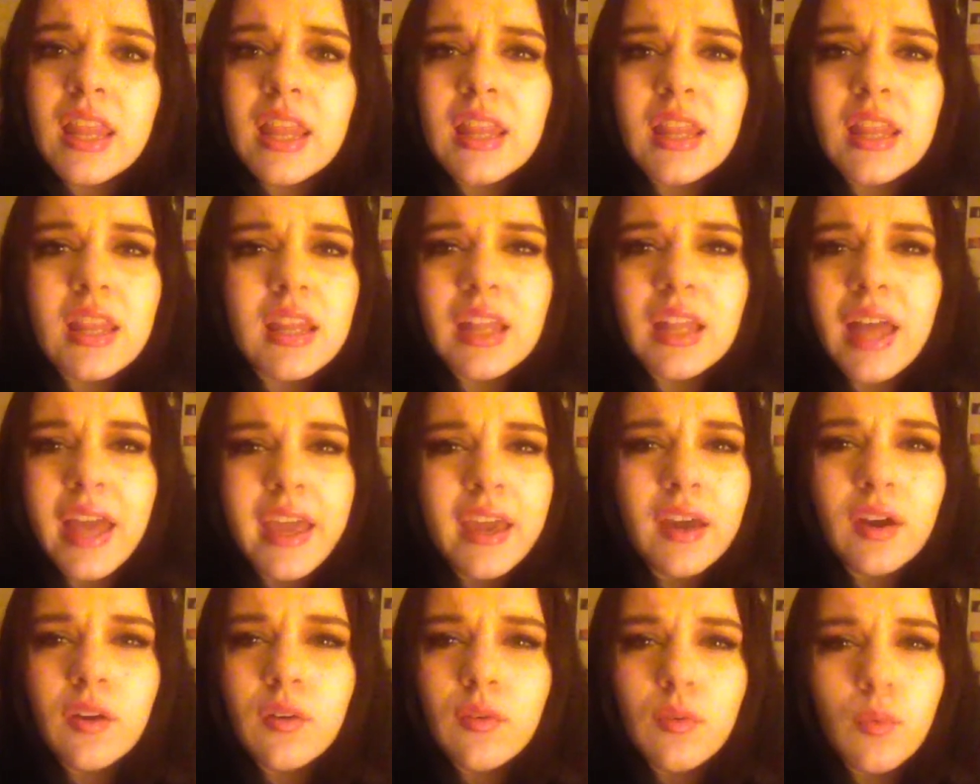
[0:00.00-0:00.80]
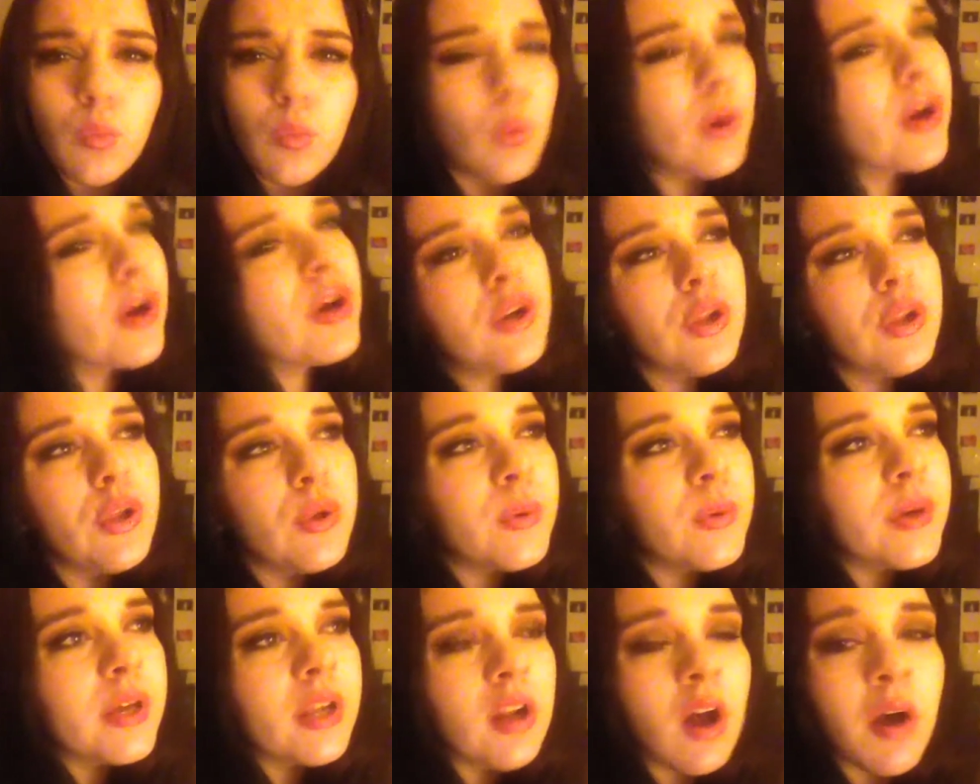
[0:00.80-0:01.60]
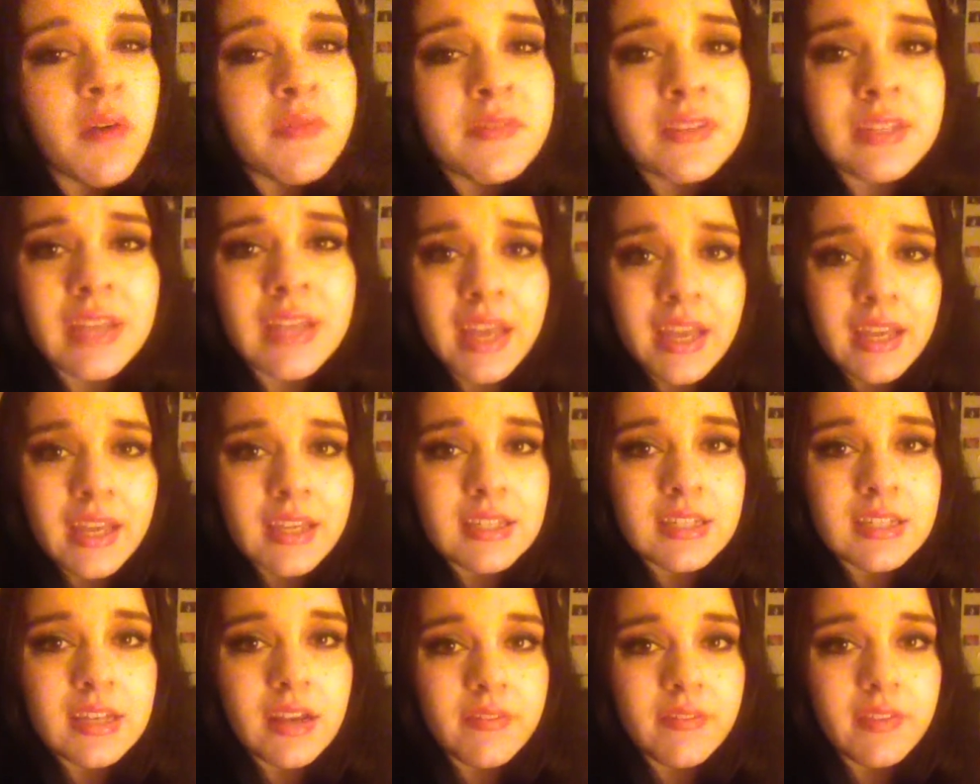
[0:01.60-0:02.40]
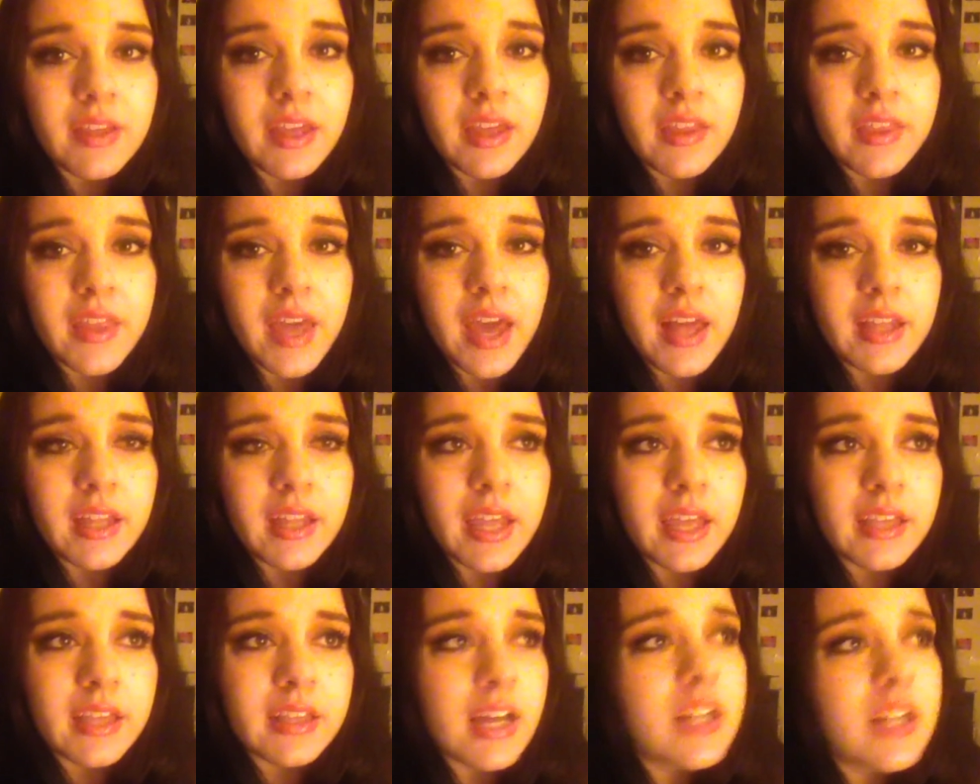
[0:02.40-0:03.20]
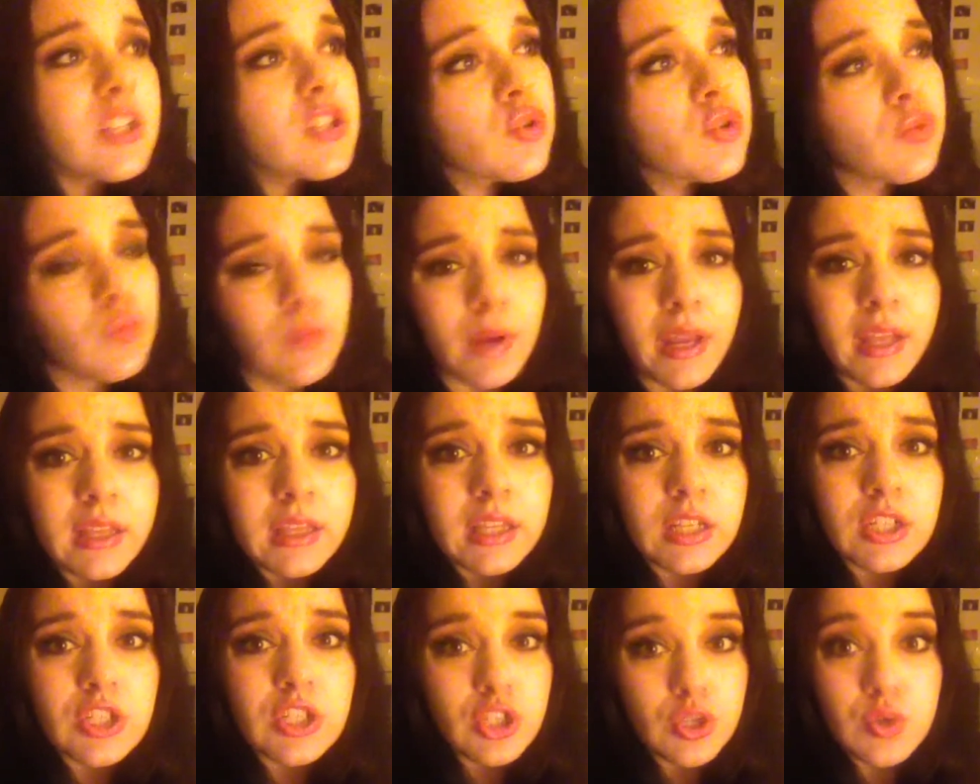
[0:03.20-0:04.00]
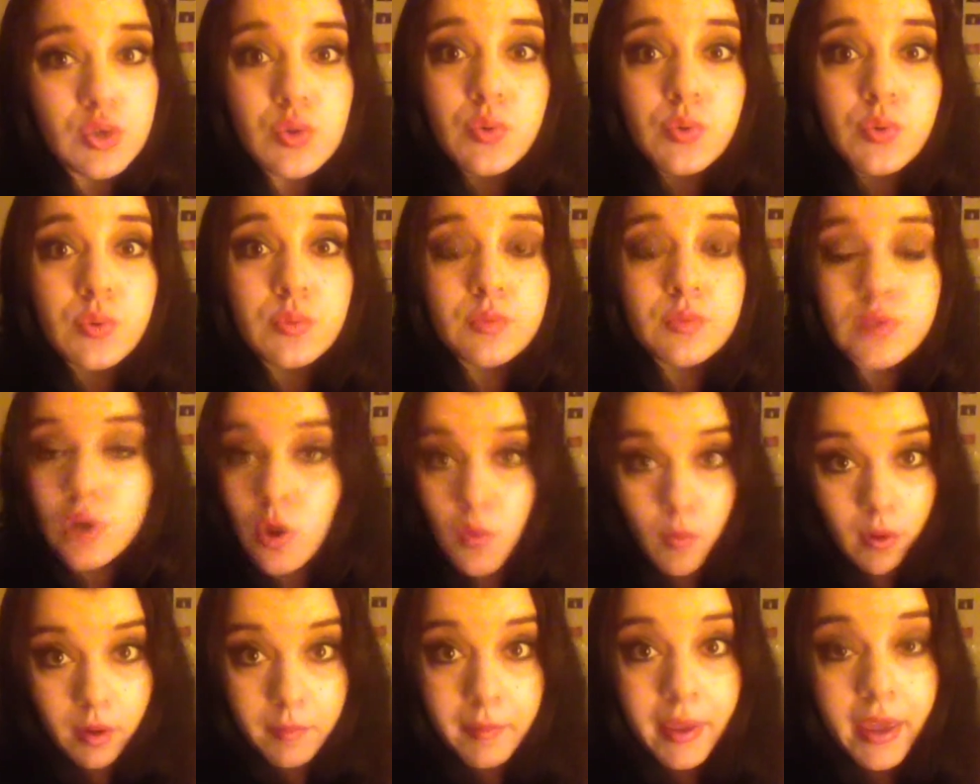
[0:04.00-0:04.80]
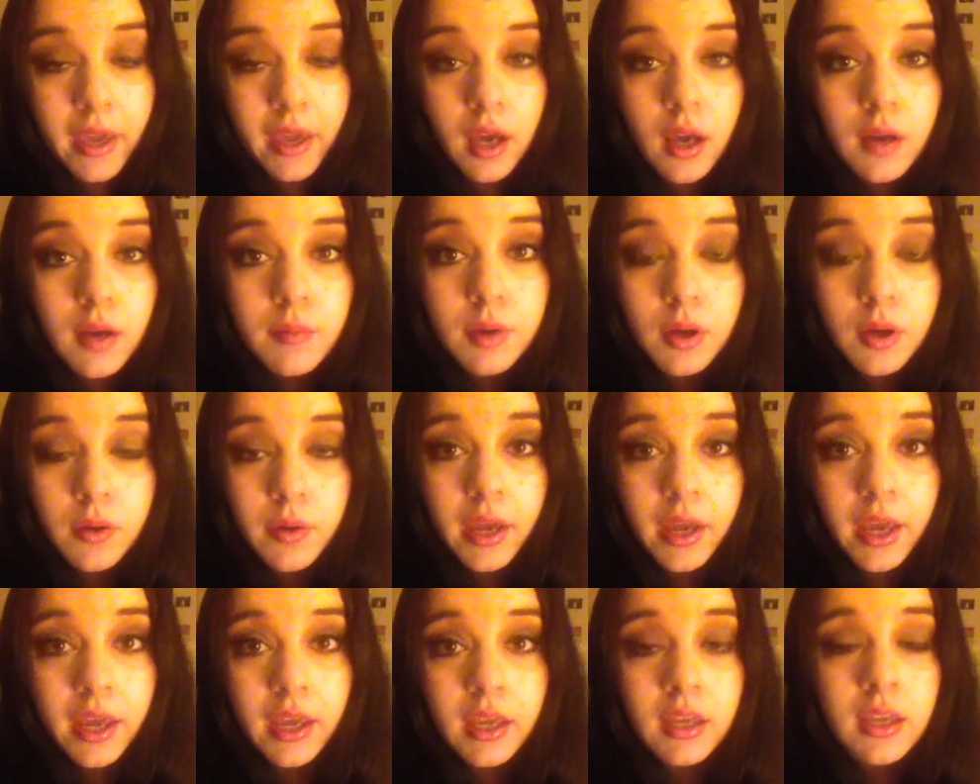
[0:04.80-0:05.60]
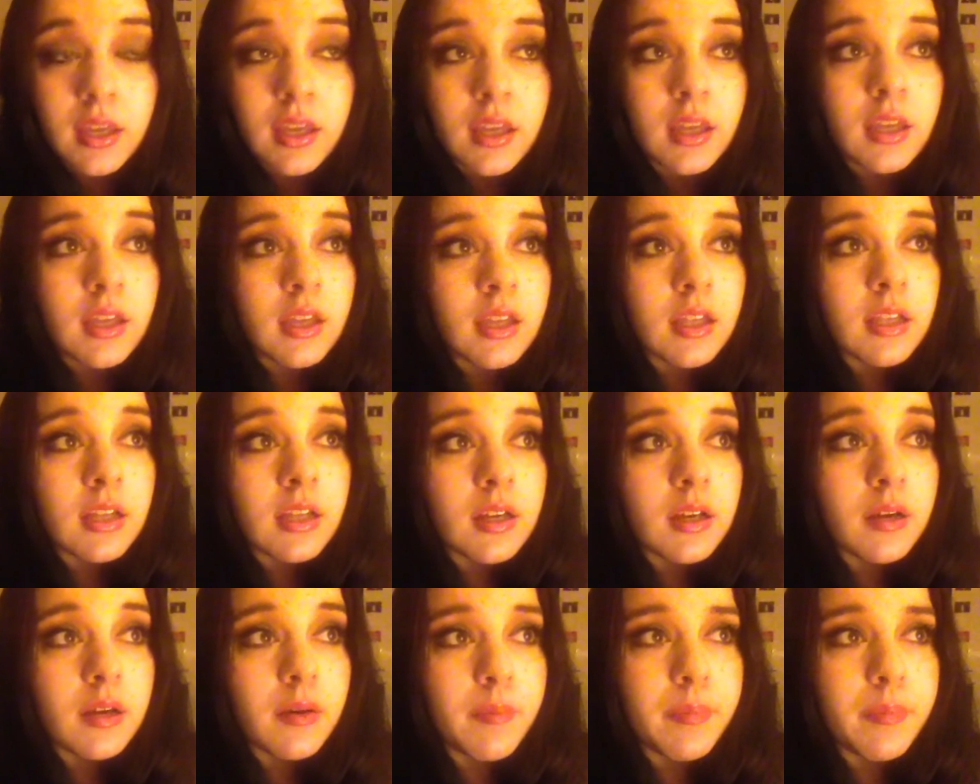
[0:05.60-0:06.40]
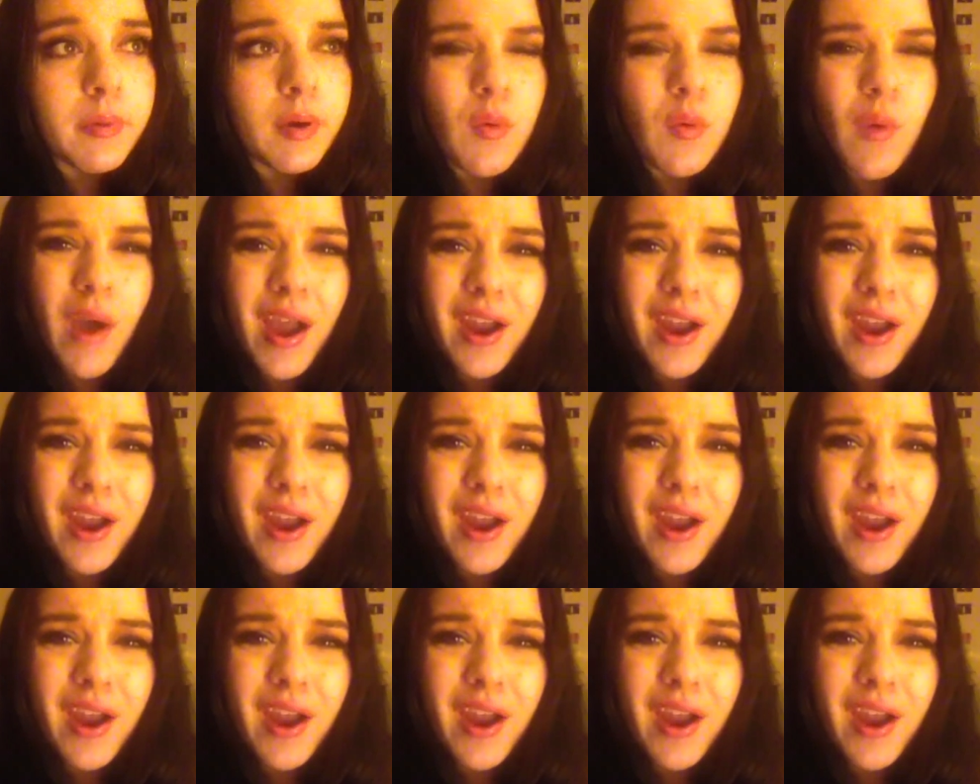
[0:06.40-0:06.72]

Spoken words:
Like, where do you get off saying stuff like that? Like, that's great that you don't wear makeup, okay? But